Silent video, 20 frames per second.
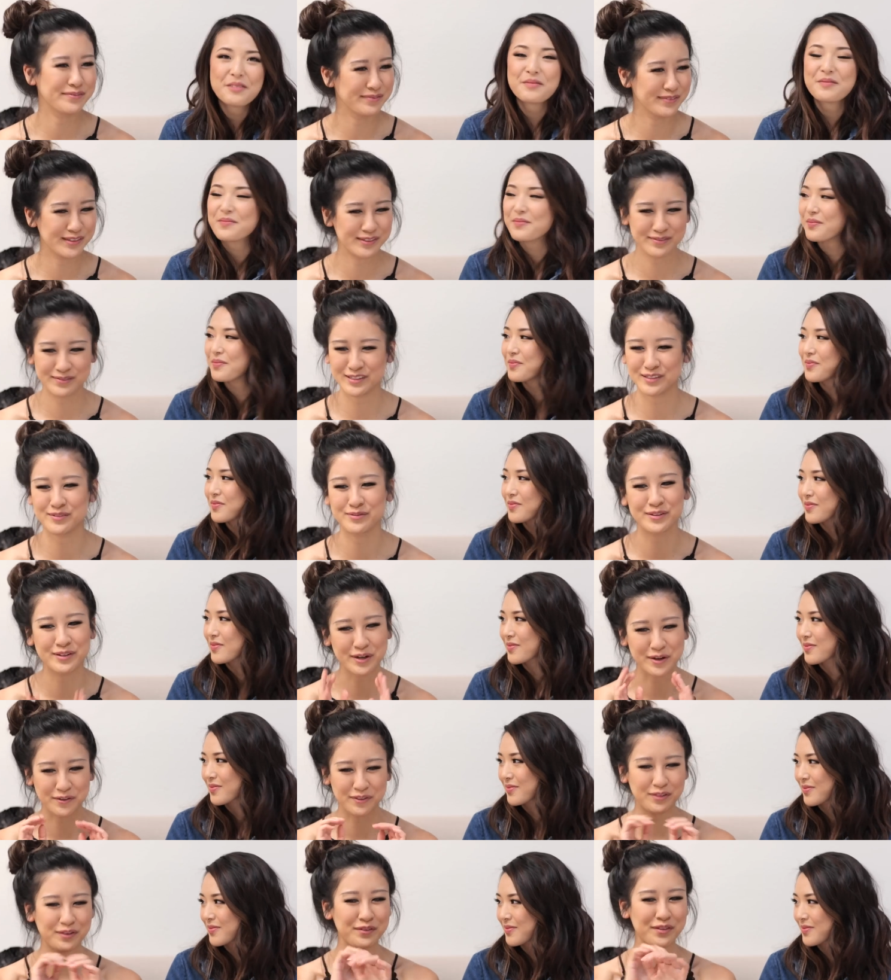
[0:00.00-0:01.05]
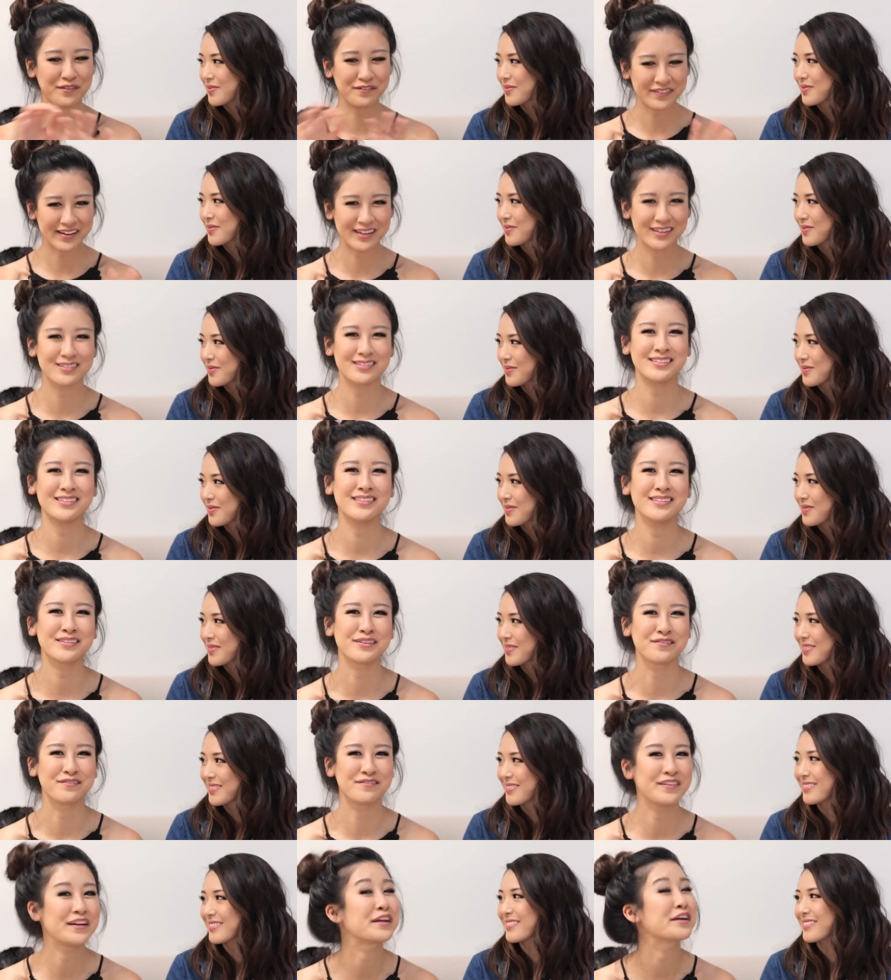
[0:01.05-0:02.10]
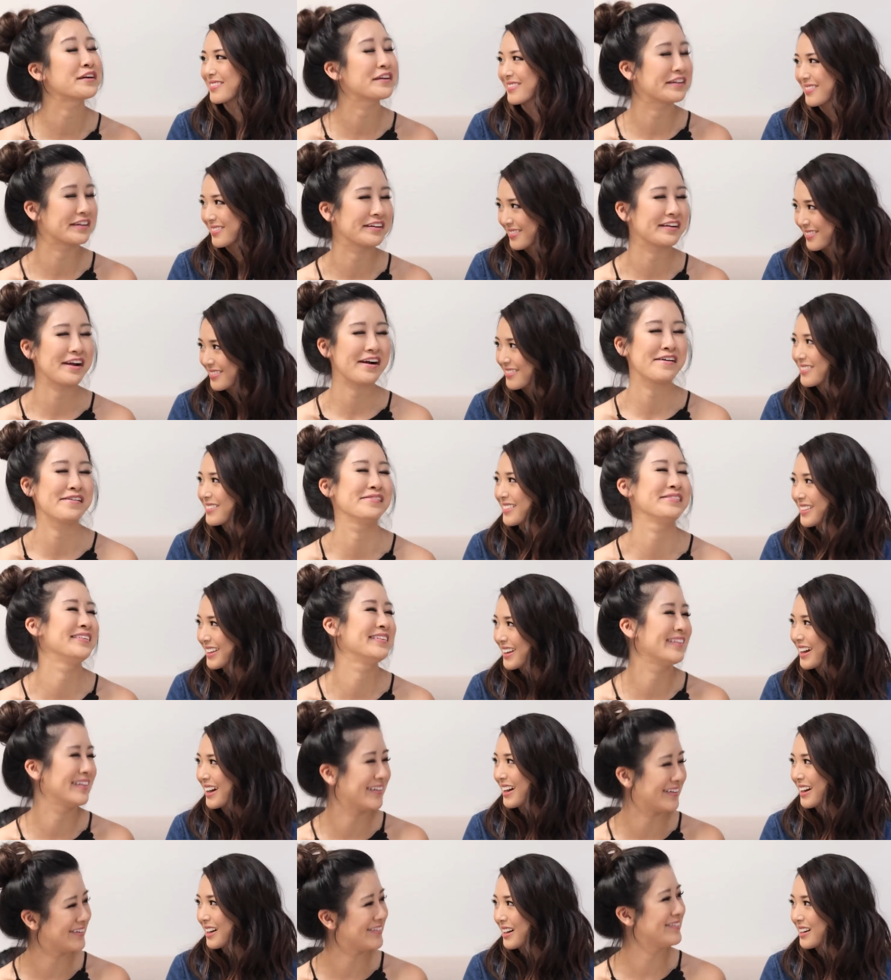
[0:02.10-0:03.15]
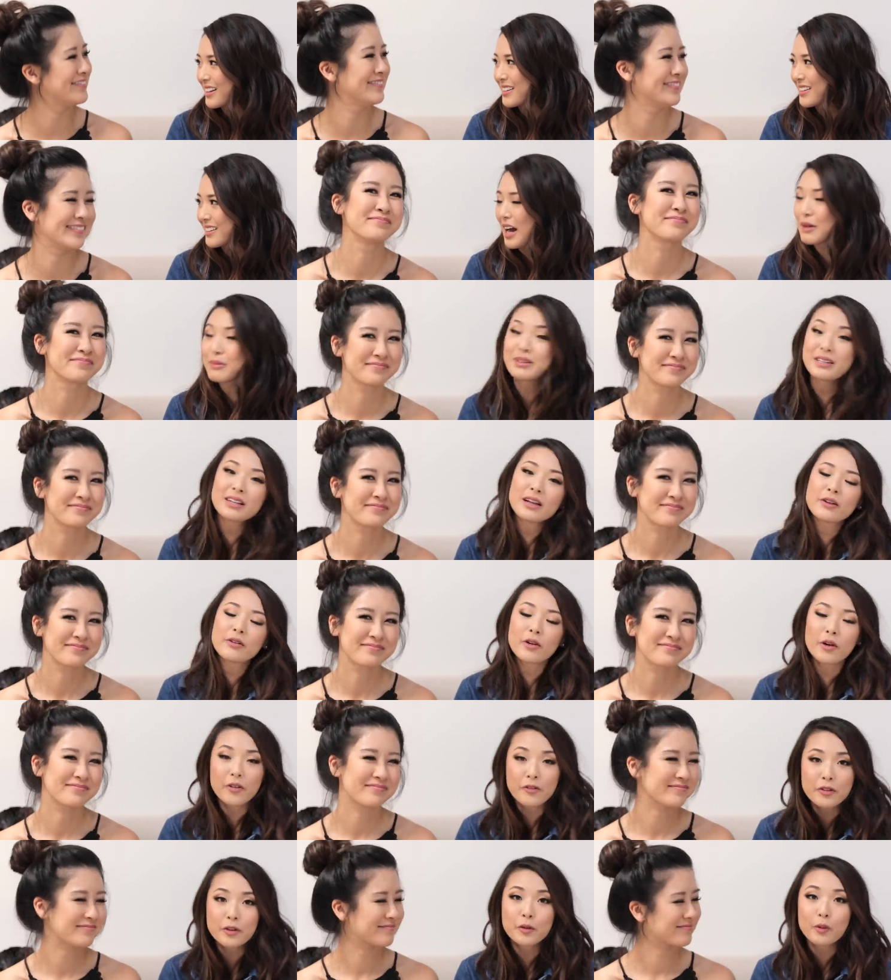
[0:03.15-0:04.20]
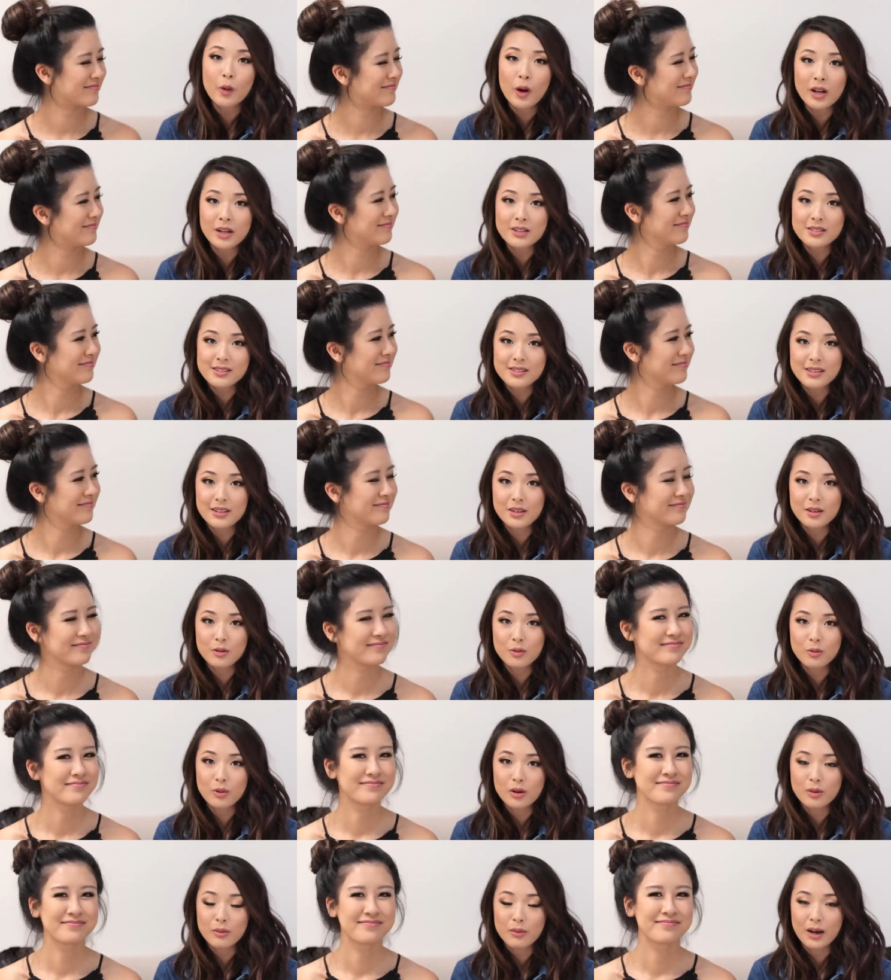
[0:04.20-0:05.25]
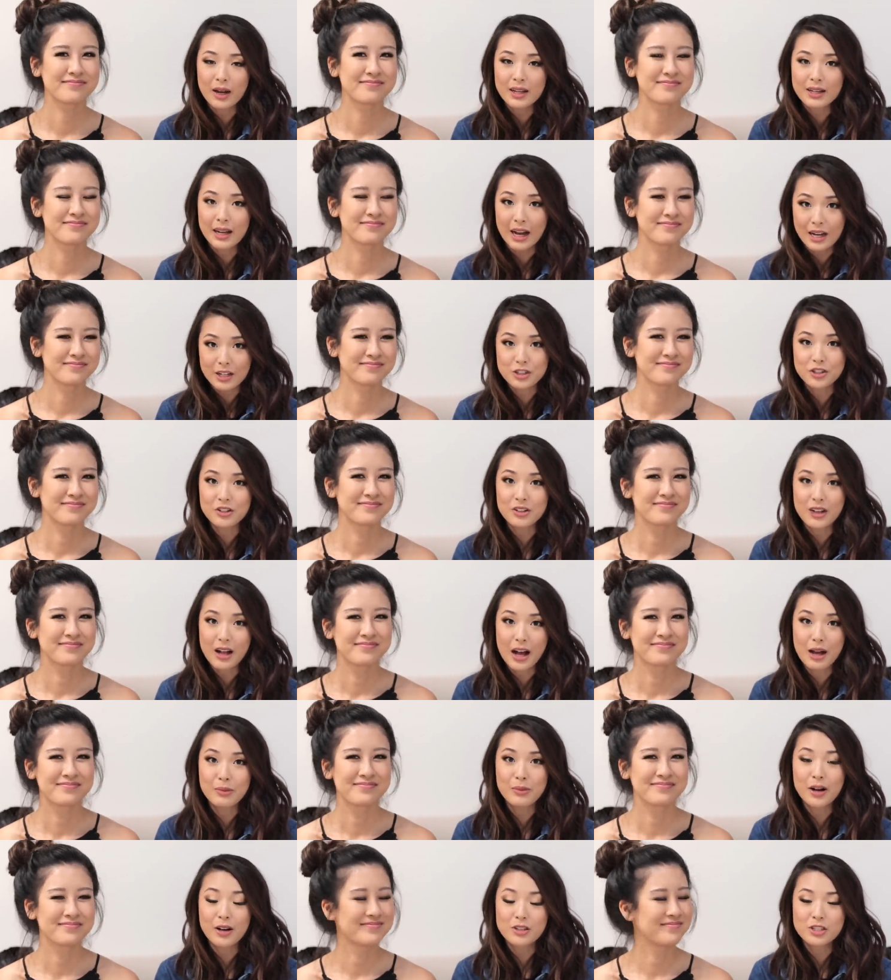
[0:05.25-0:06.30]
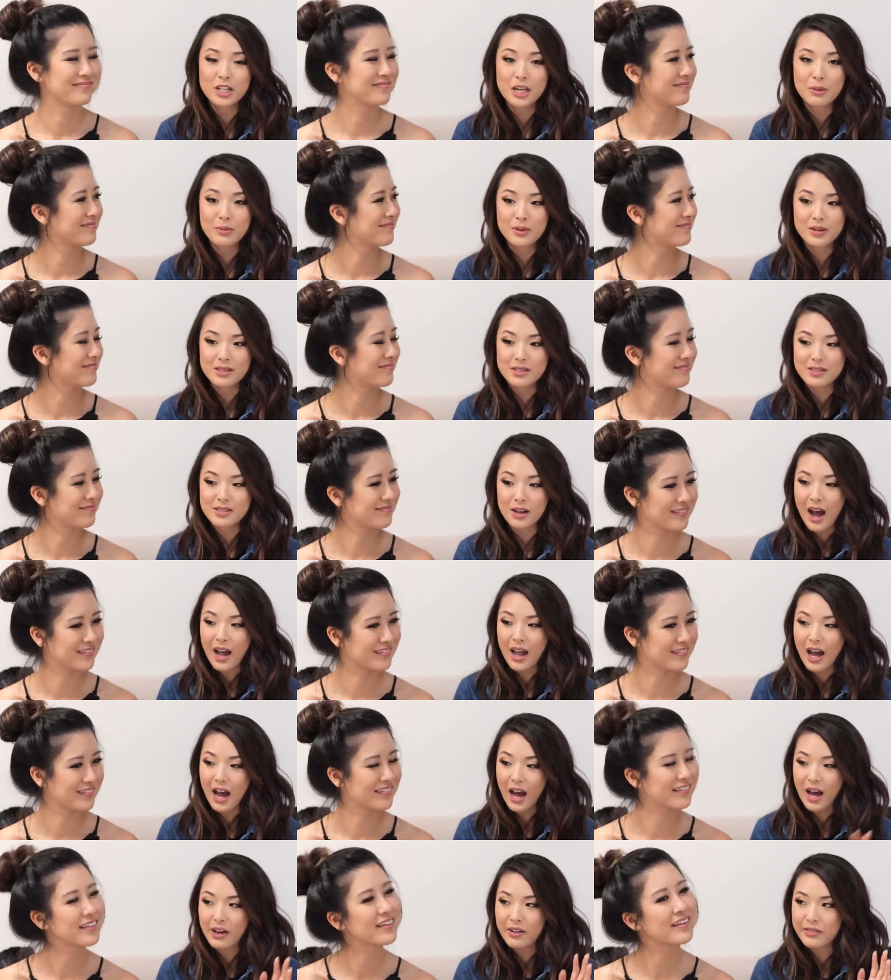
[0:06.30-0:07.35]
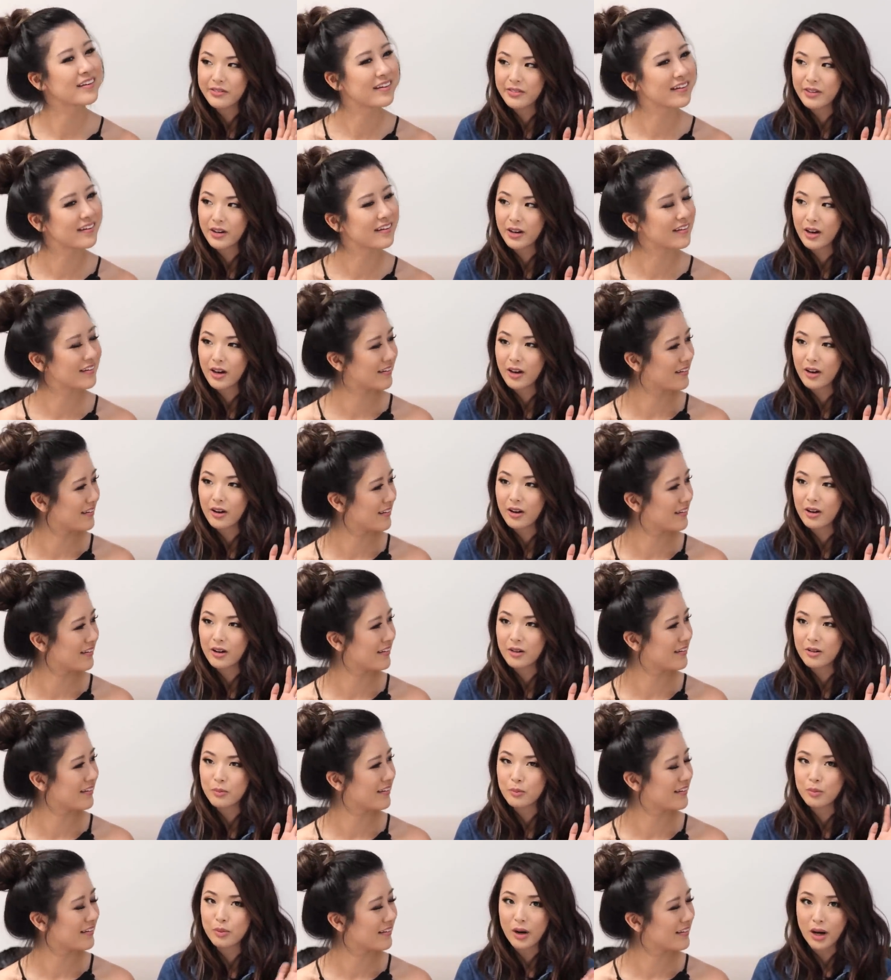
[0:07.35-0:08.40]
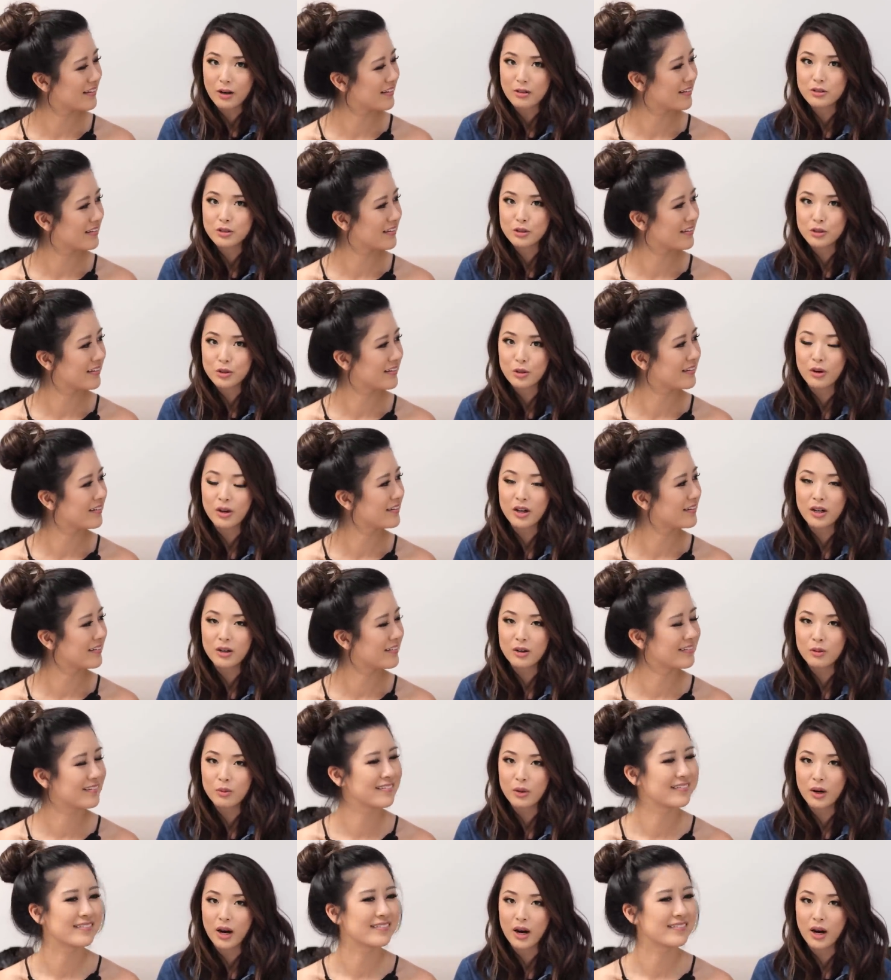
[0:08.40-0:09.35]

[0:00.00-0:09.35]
Speaker 1: you, you, just go through the phases of figuring it out, you yeah.
Speaker 2: know? I mean, if you want to see what my natural eyebrow shape is, I have a brow tutorial